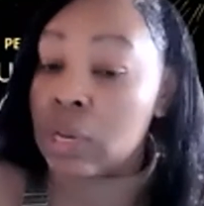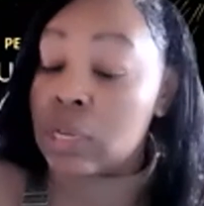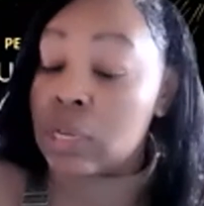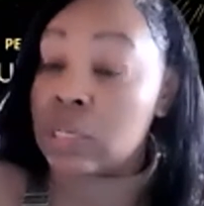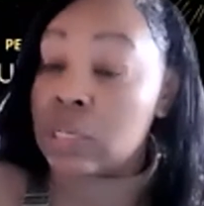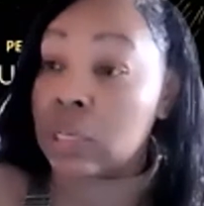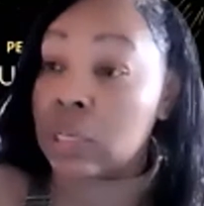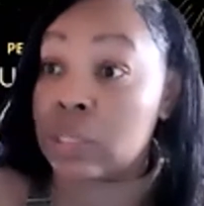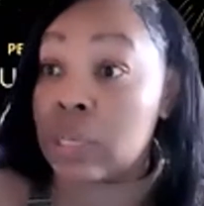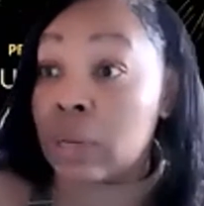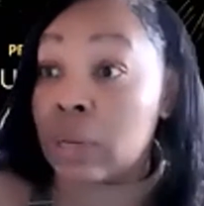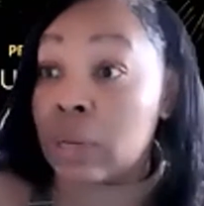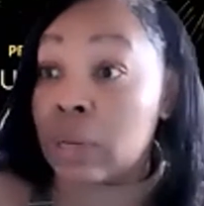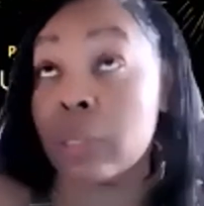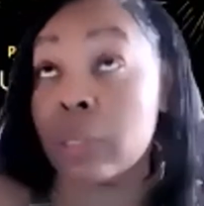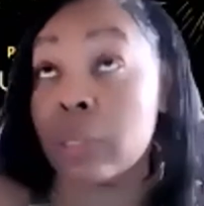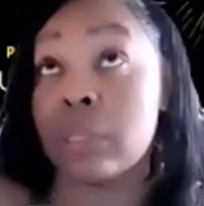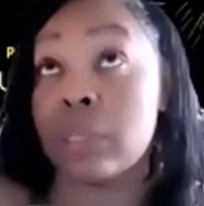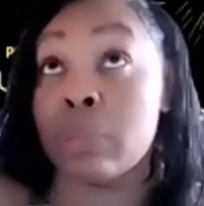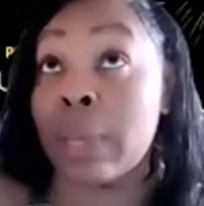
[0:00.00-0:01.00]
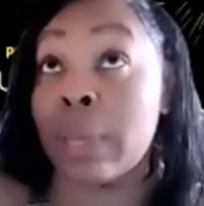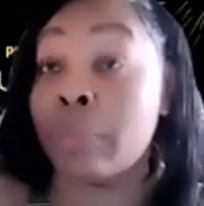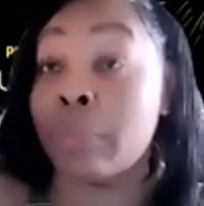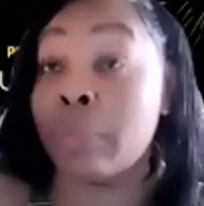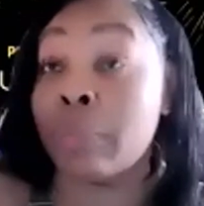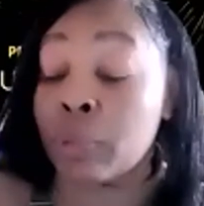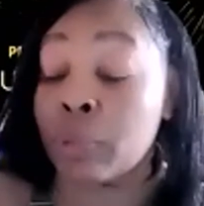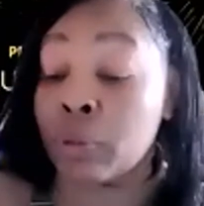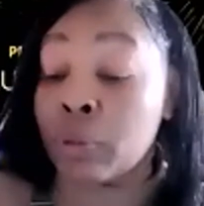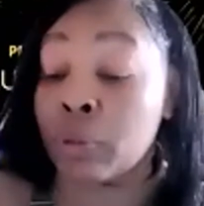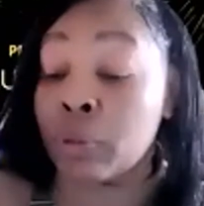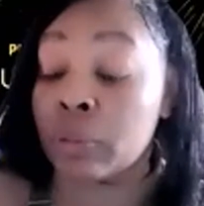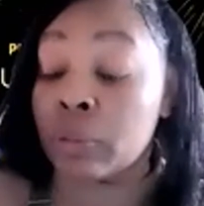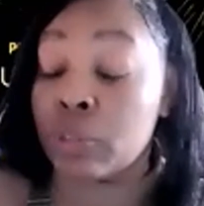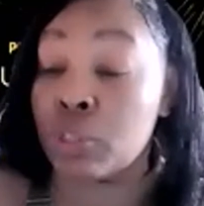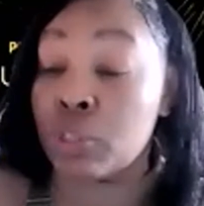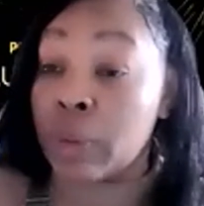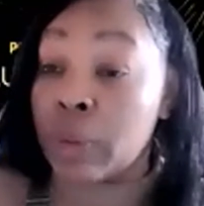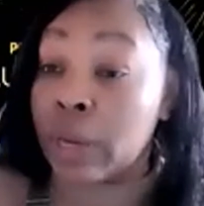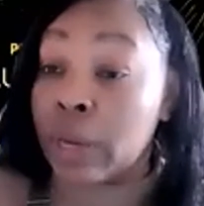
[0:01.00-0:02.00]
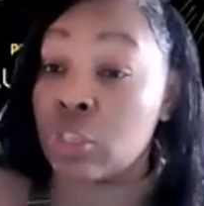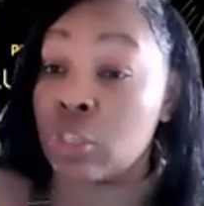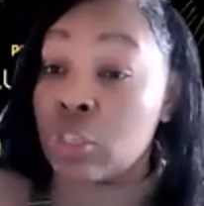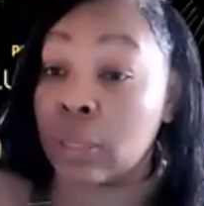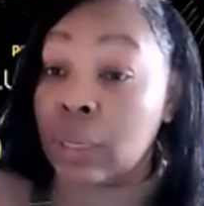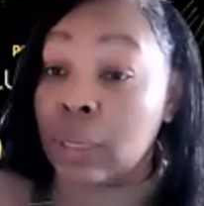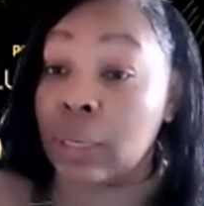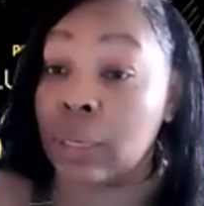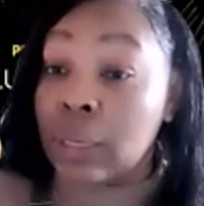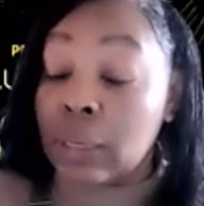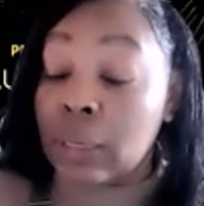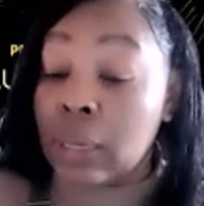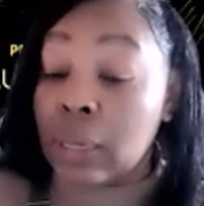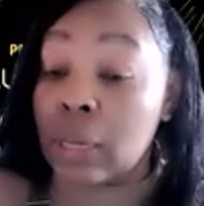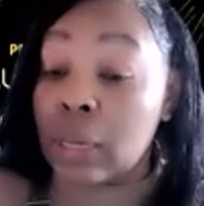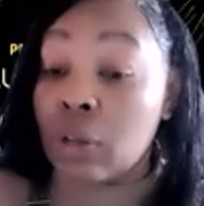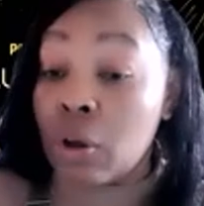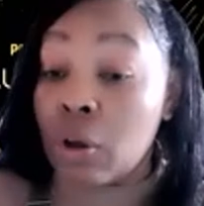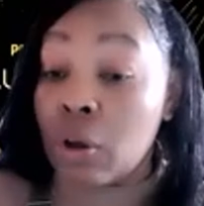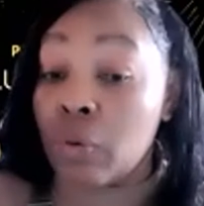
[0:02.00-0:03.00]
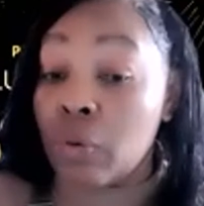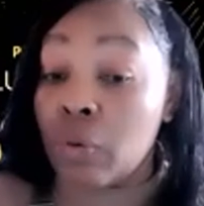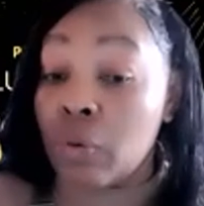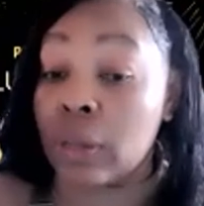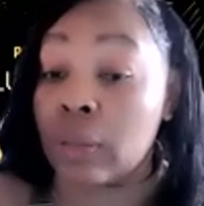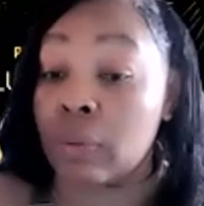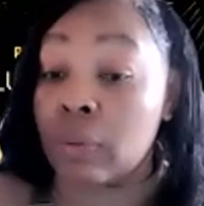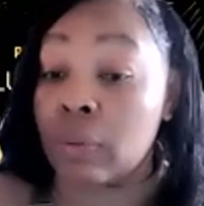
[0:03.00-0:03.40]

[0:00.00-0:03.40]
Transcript: susceptible to actually get COVID